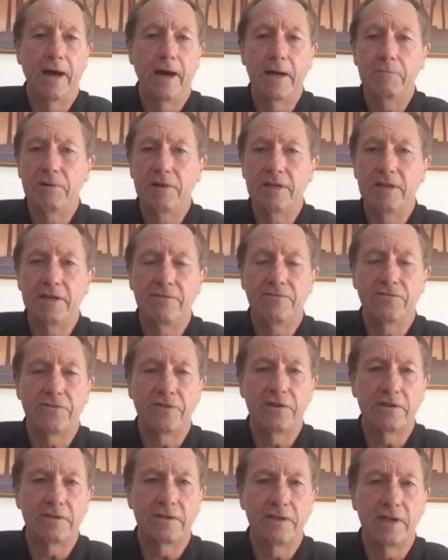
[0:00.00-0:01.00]
I believe
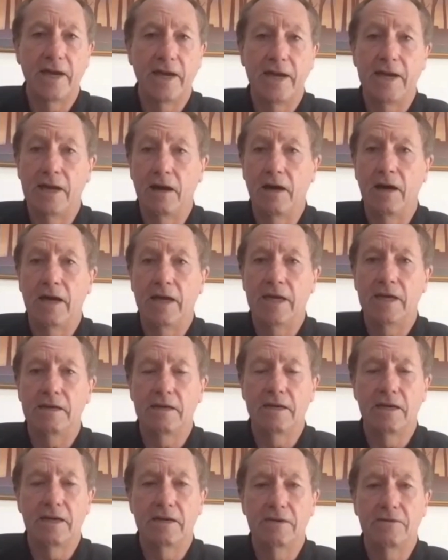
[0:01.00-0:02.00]
that
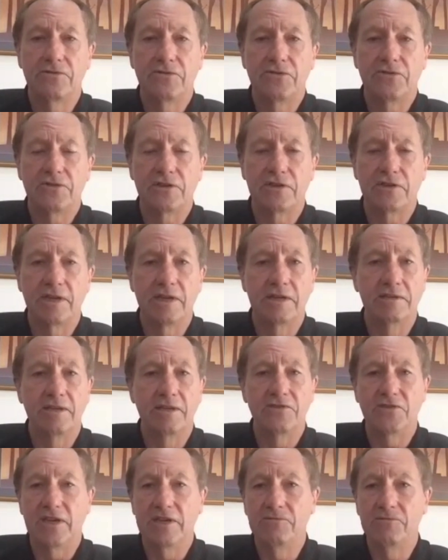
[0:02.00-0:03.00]
AI is in
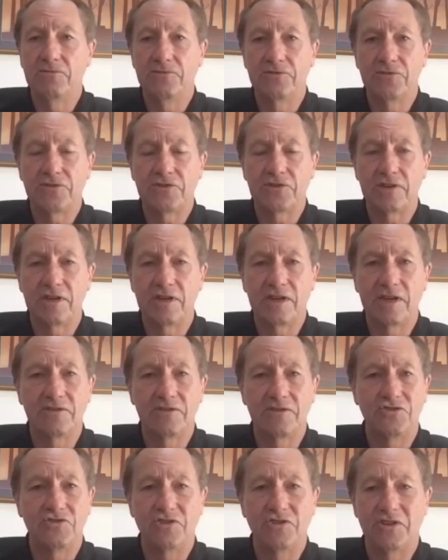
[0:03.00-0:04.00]
its infancy.
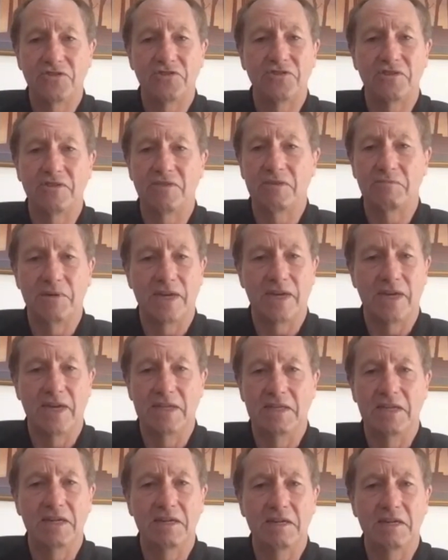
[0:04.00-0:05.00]
It's just at the
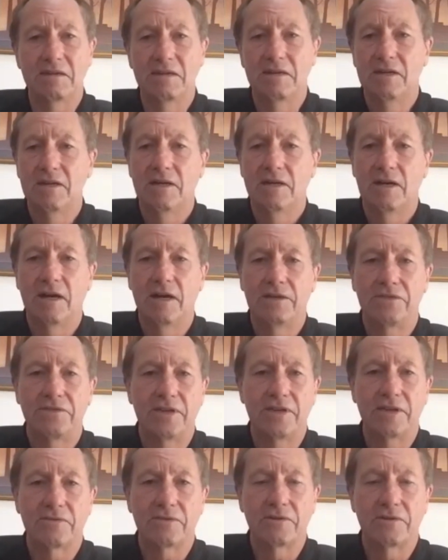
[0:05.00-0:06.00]
beginning. I
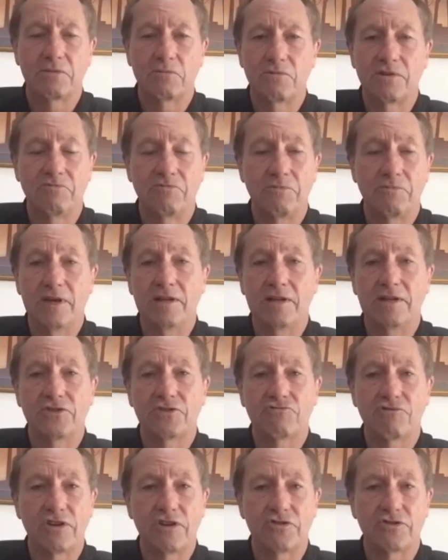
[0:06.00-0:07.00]
think that we've barely
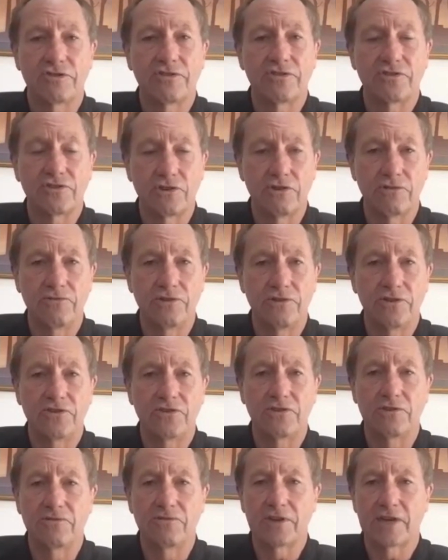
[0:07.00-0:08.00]
scratched the
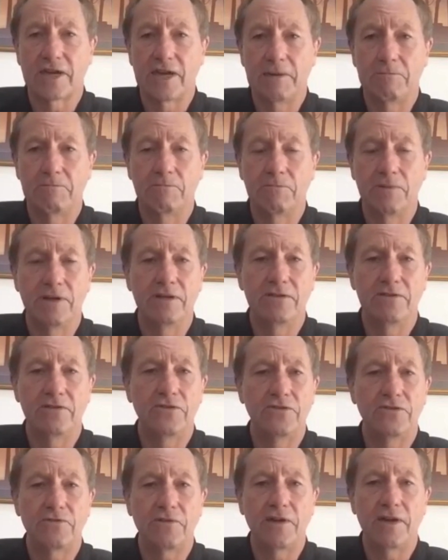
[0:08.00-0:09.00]
surface of the
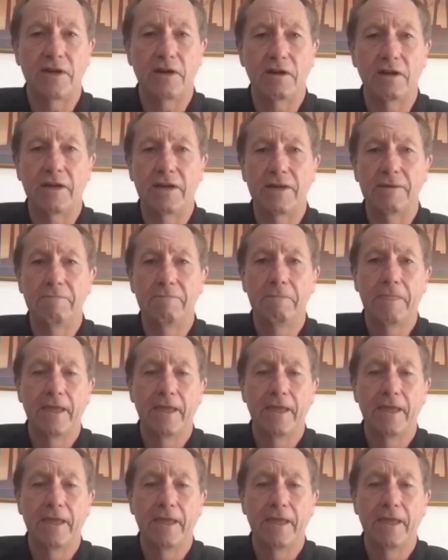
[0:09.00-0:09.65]
capabilities of AI.